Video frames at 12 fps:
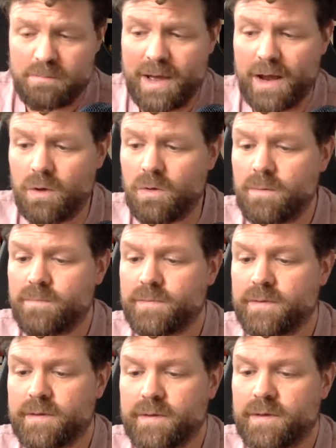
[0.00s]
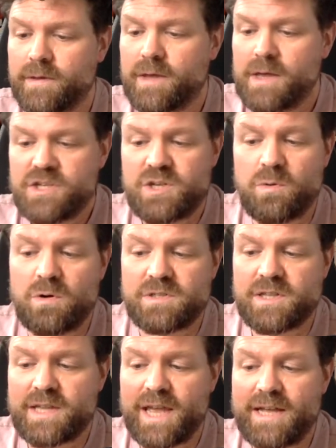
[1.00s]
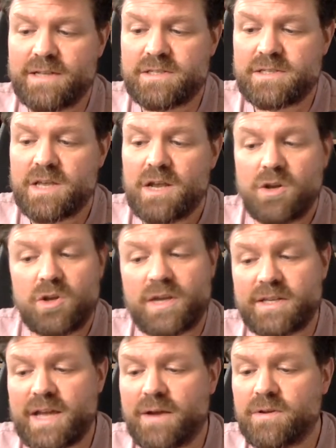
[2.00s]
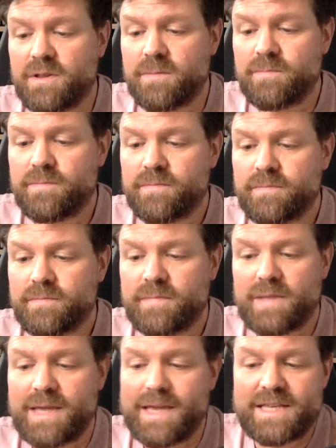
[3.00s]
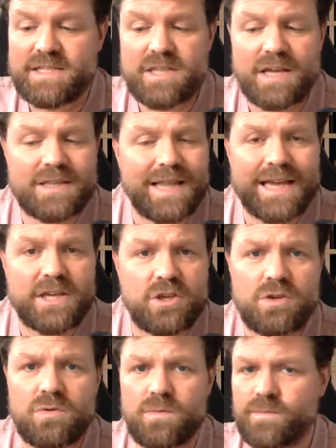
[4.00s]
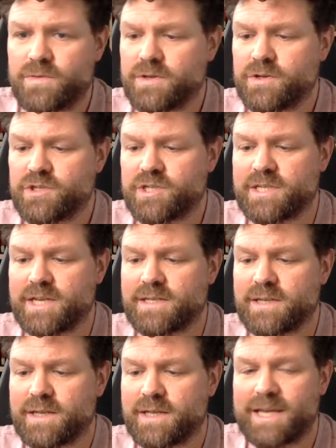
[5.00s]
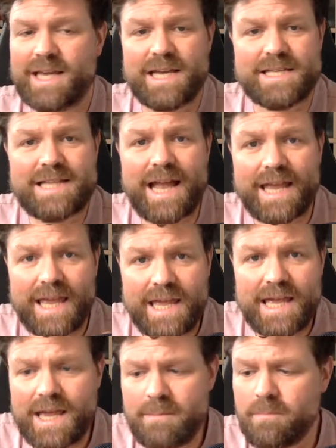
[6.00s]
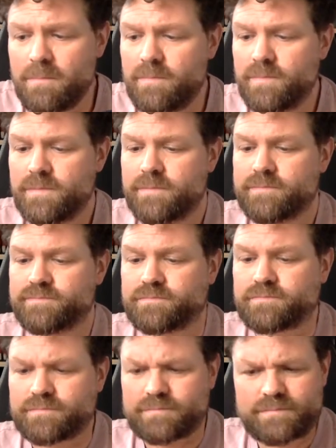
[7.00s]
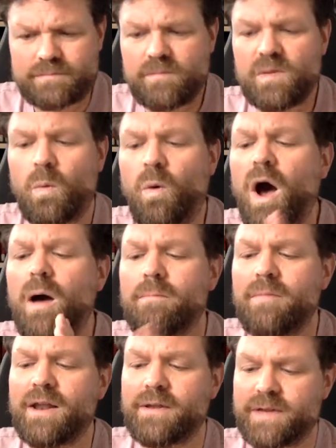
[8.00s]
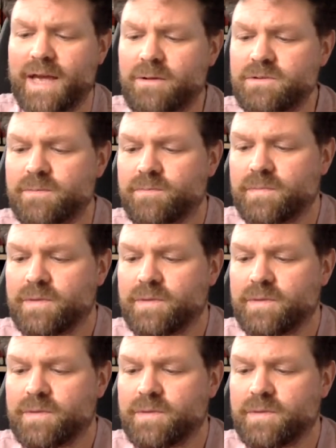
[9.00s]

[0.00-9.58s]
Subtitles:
Marlowe. She walked to the gates, looking down at them. He is not like you, she said. He is like him. What? Marlowe yelled.